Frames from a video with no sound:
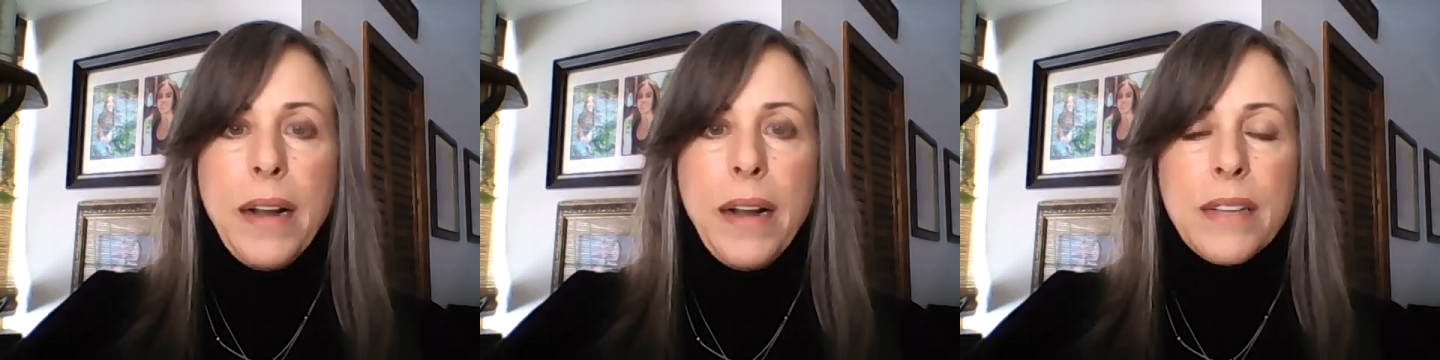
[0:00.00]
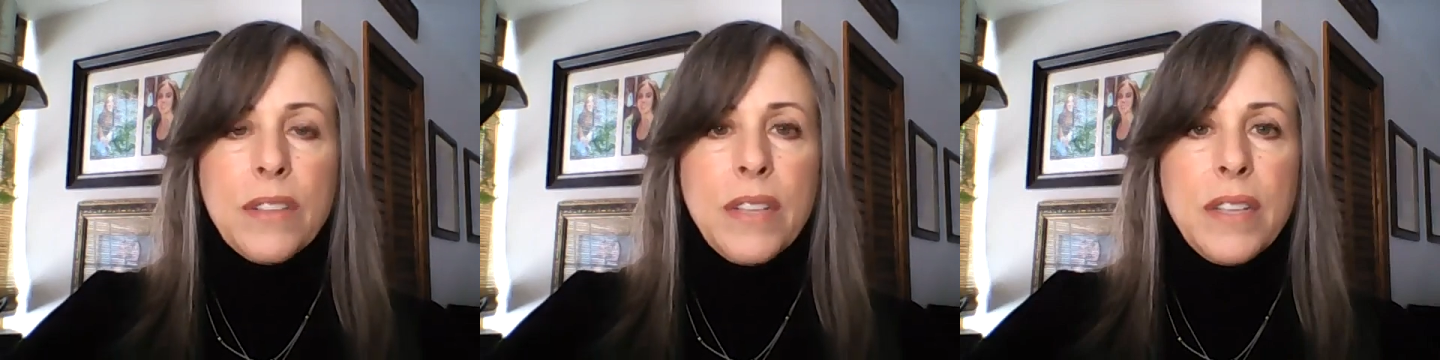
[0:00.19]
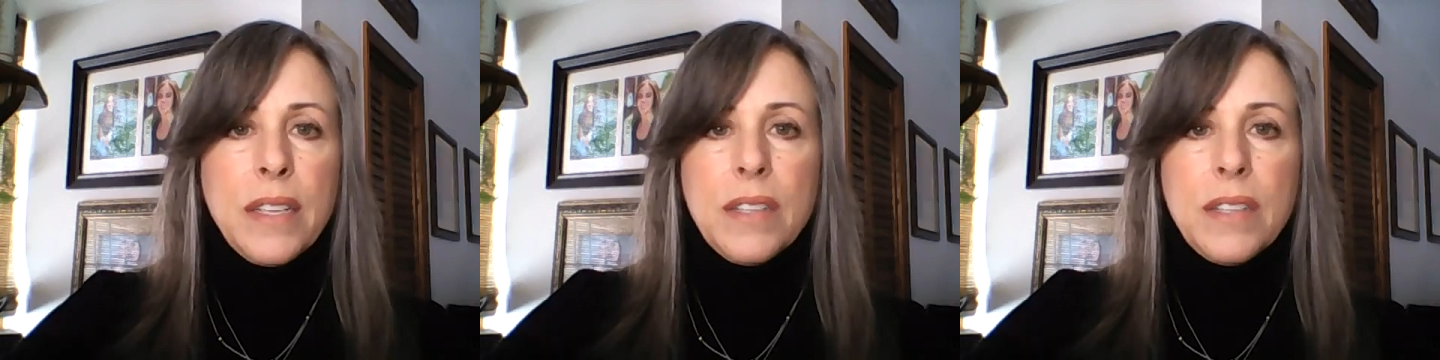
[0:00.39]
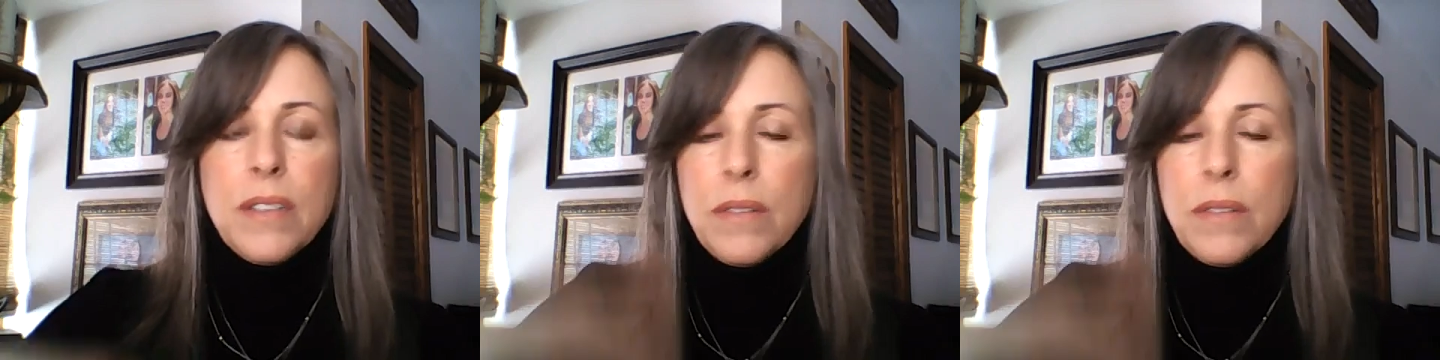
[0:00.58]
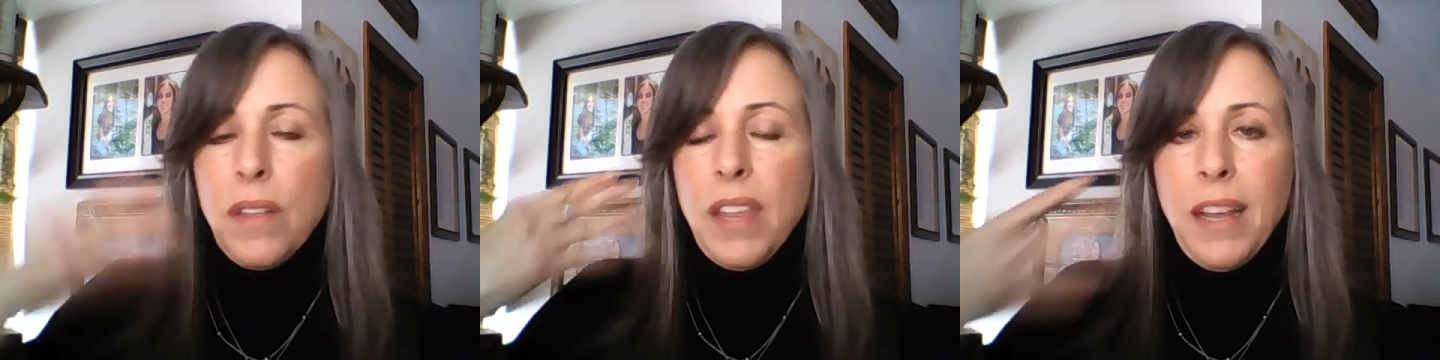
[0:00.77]
I just need
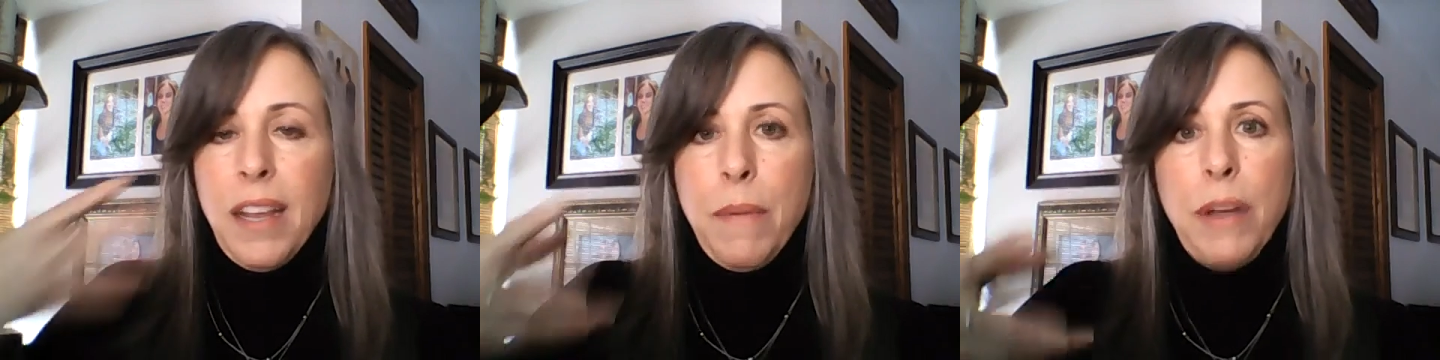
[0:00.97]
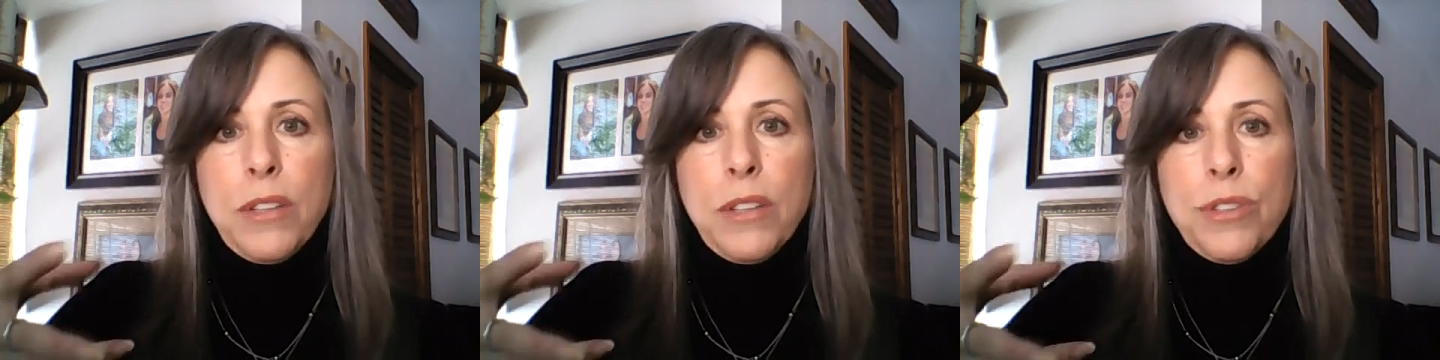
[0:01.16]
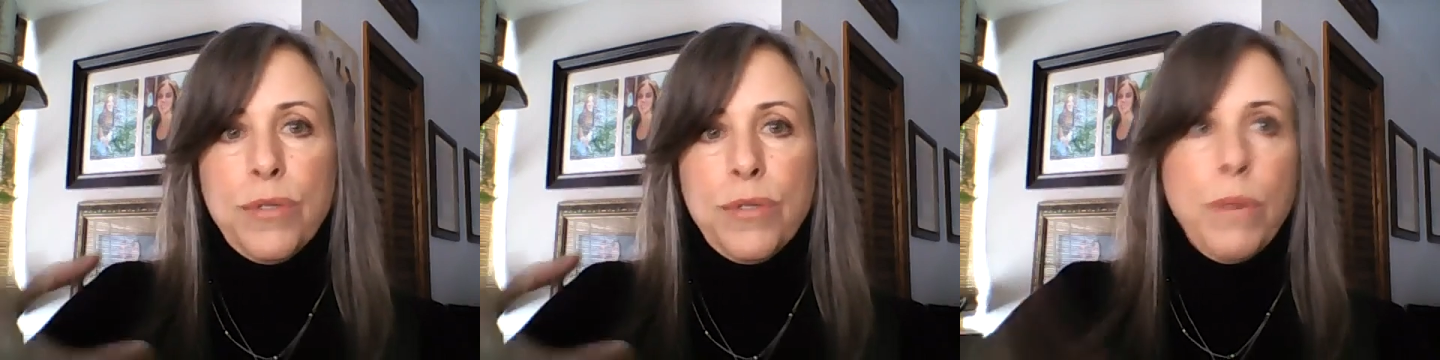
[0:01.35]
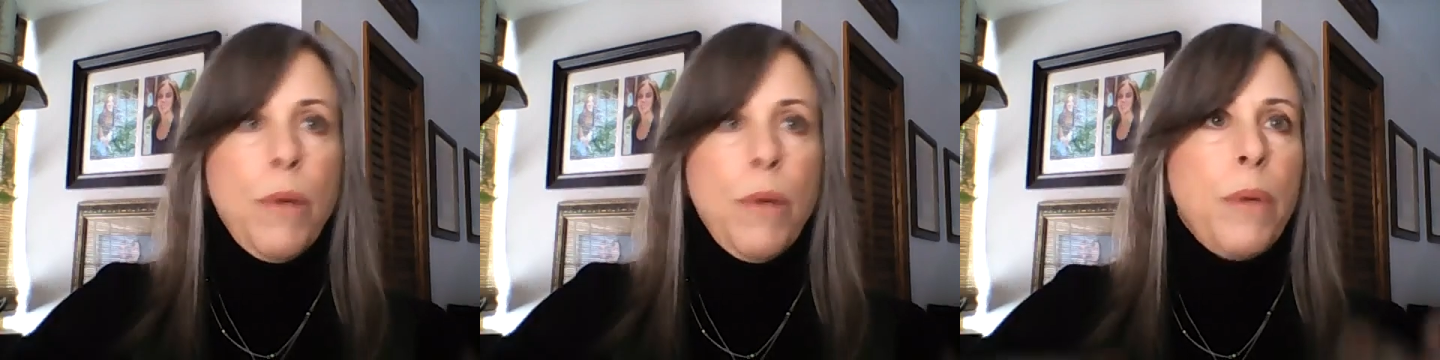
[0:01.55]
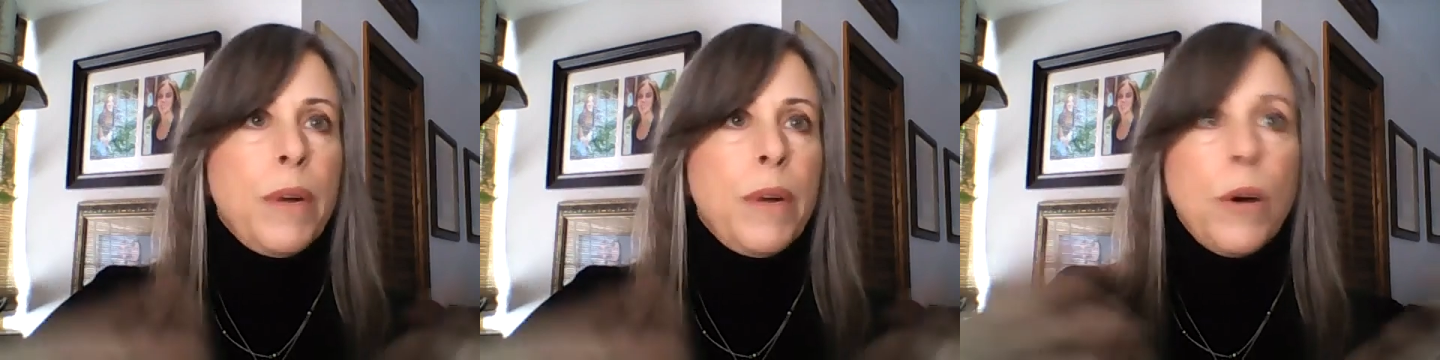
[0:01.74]
to think about this for a
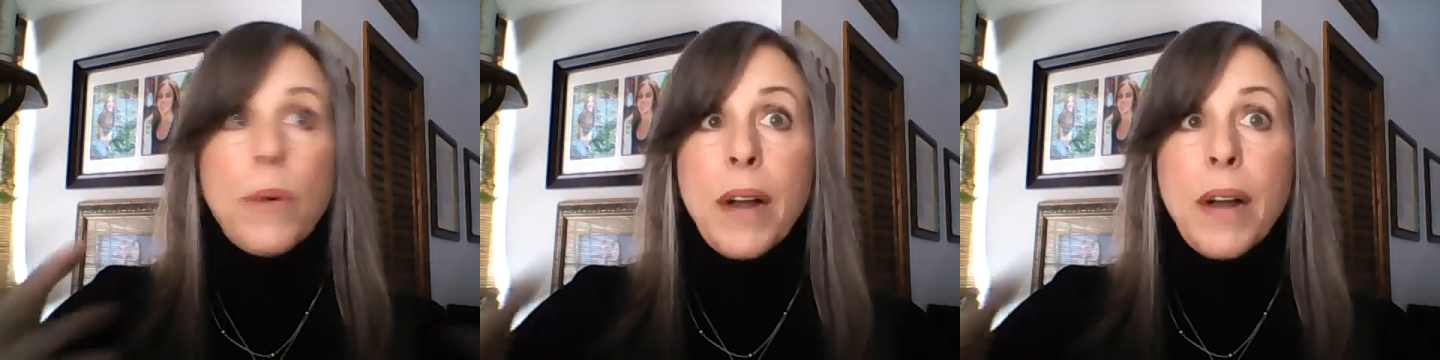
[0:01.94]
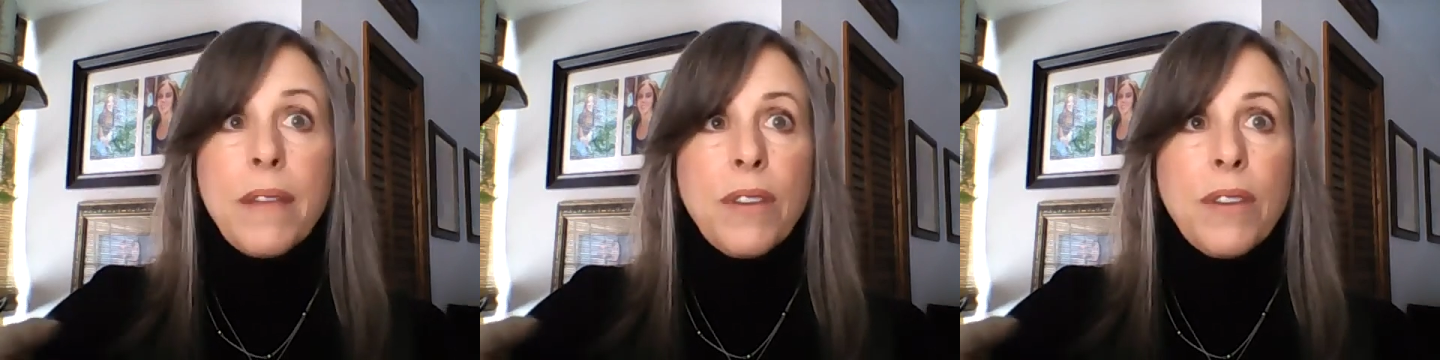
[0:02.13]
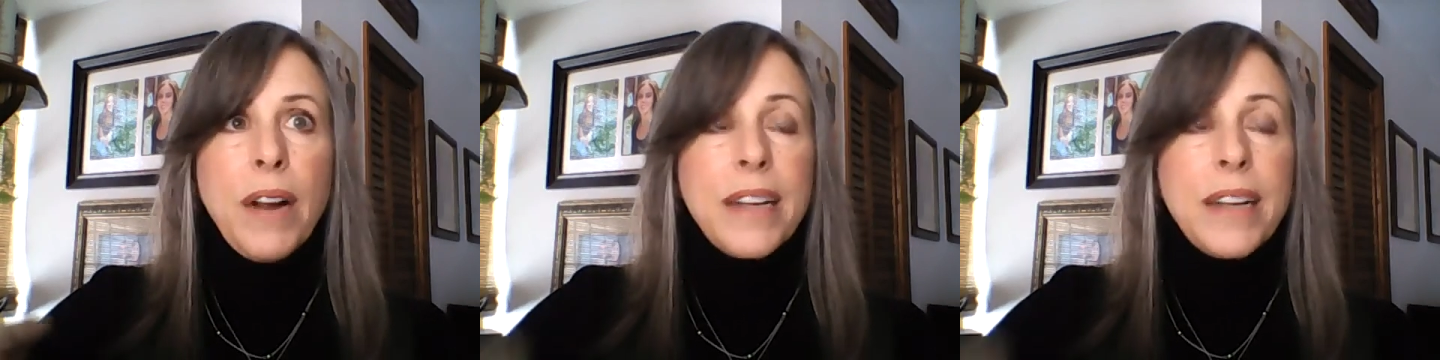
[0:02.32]
moment, or whatever.